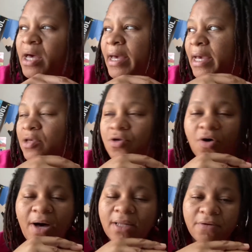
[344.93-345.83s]
And you know,
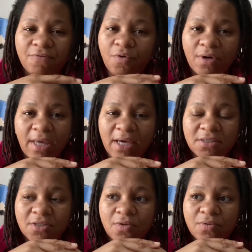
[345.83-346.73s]
I love the Orgain,
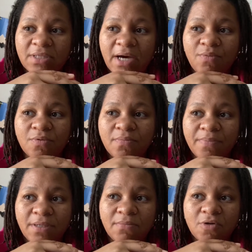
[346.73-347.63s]
so that will
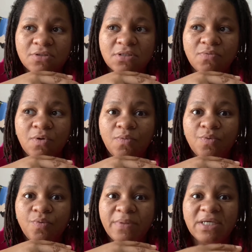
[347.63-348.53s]
be mostly what we
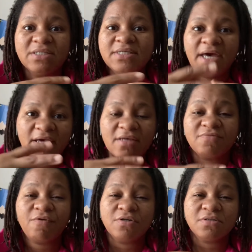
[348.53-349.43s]
will be intaking as
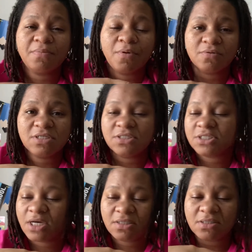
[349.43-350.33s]
far as the protein
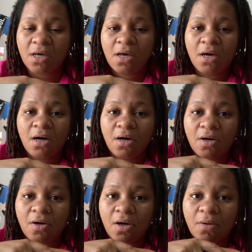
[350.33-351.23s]
shakes,
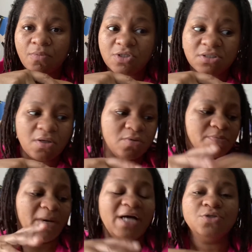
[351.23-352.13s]
which is those.
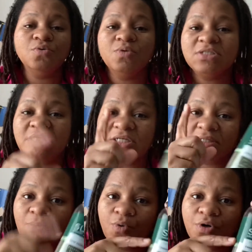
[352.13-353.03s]
But I do want to get
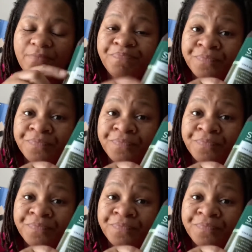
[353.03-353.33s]
some more